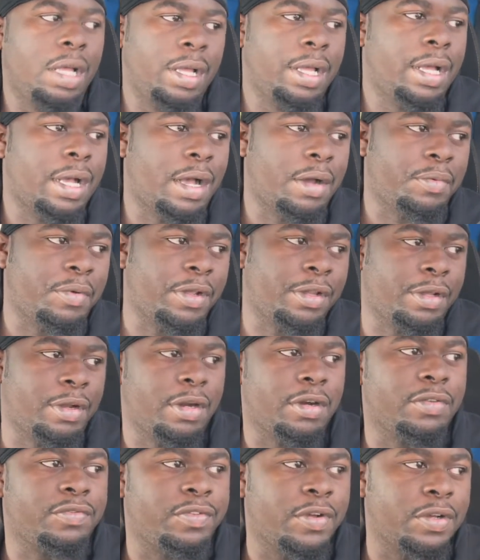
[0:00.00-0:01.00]
I'd rather
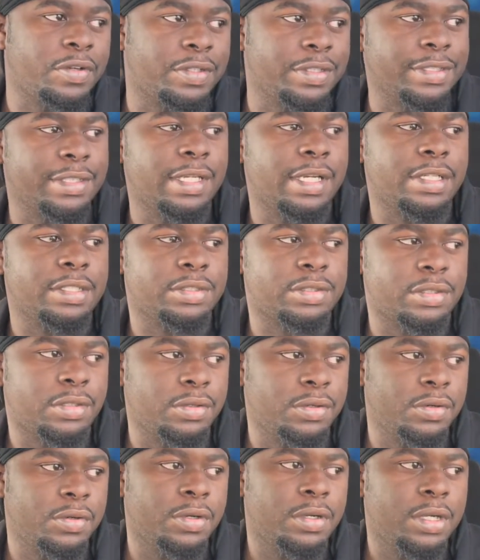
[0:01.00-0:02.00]
her focus on
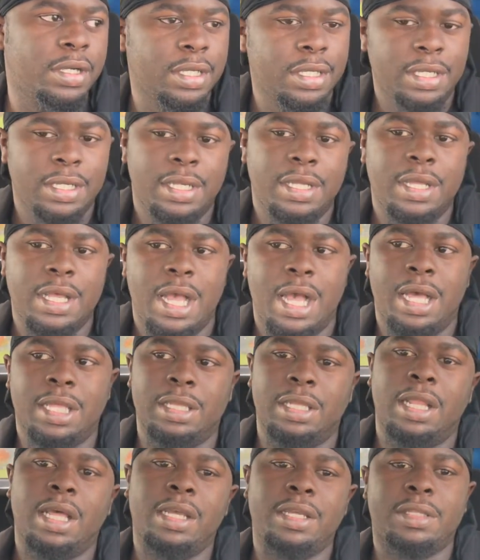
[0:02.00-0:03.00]
school. I
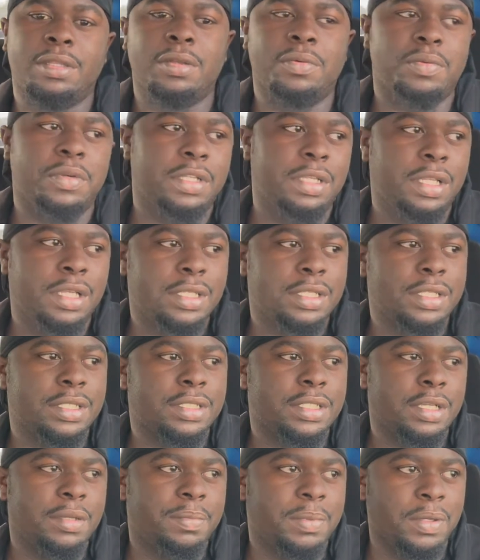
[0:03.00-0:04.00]
like the
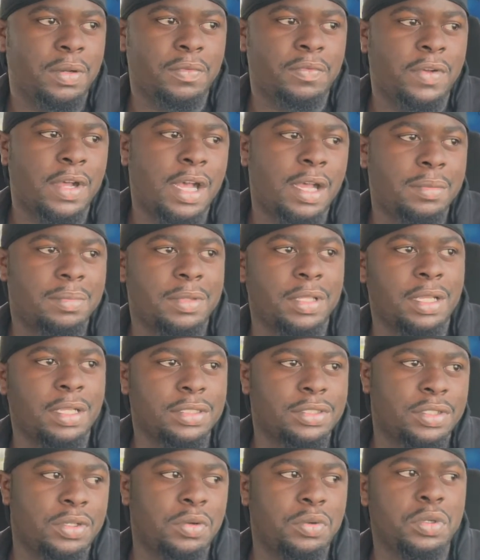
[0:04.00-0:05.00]
relationship and the vibe
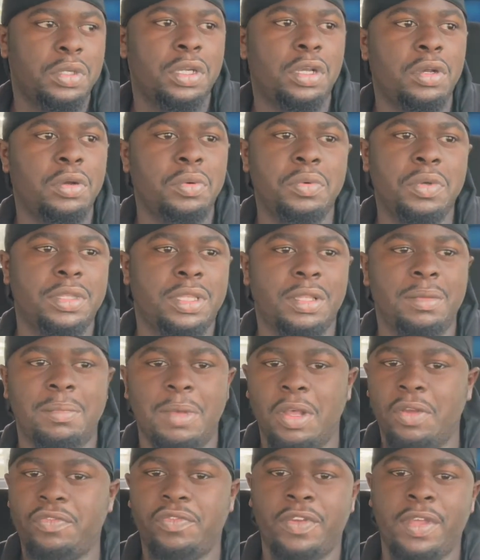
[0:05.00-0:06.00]
that's going on within
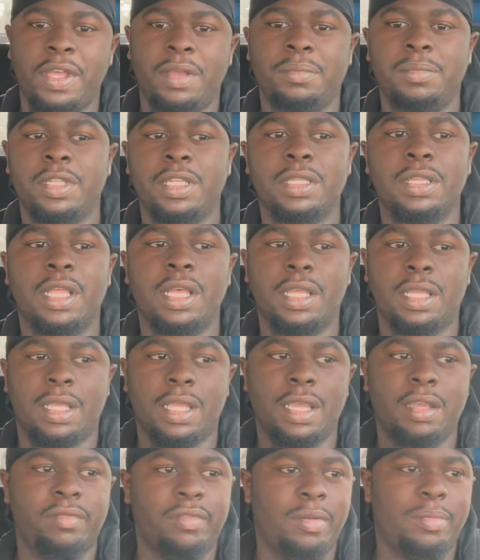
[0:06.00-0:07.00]
my family. Like,
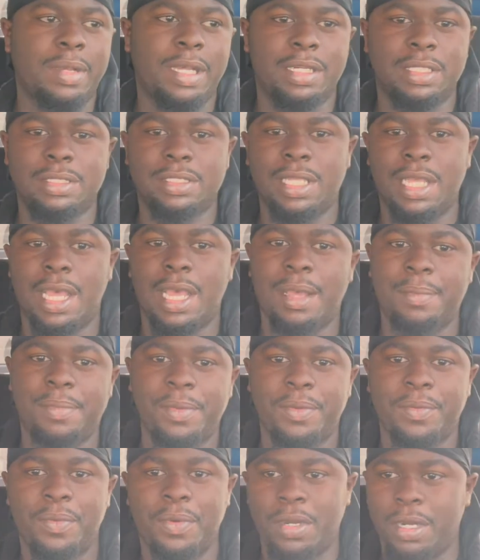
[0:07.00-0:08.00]
everybody's happy.
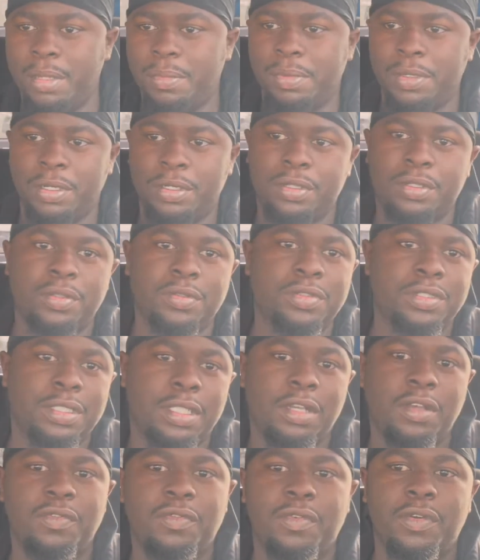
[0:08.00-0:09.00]
We're able to do
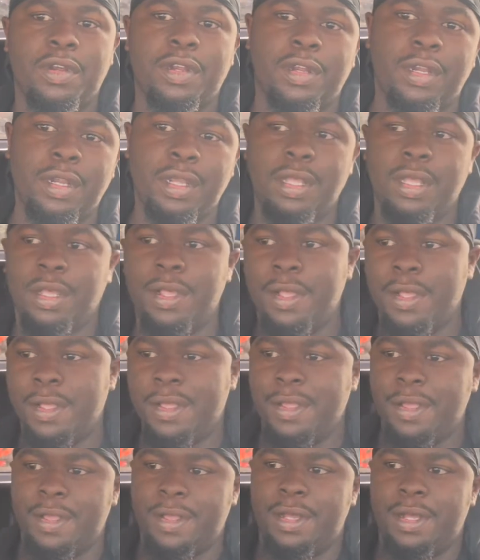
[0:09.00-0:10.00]
stuff where
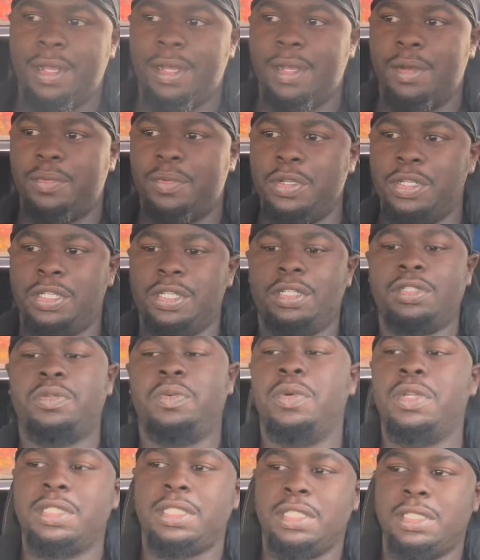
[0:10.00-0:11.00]
we just
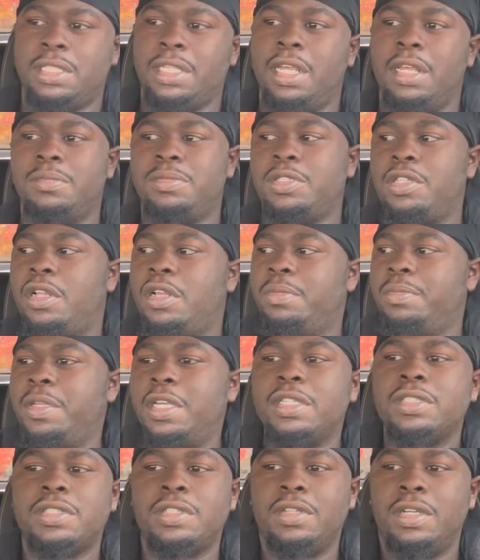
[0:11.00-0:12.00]
went to Sam's Club
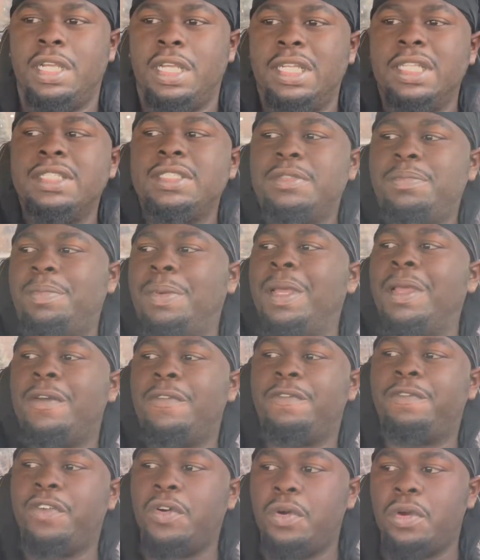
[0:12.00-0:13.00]
yesterday,
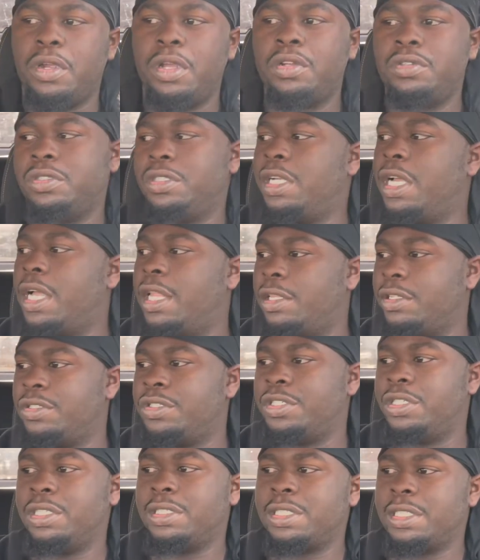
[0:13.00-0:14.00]
spent $400
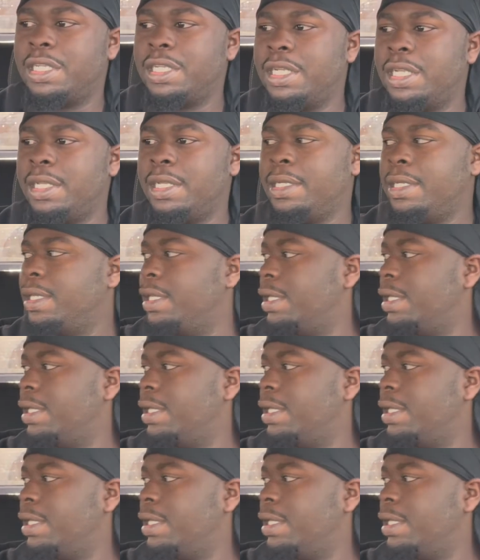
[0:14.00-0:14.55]
just getting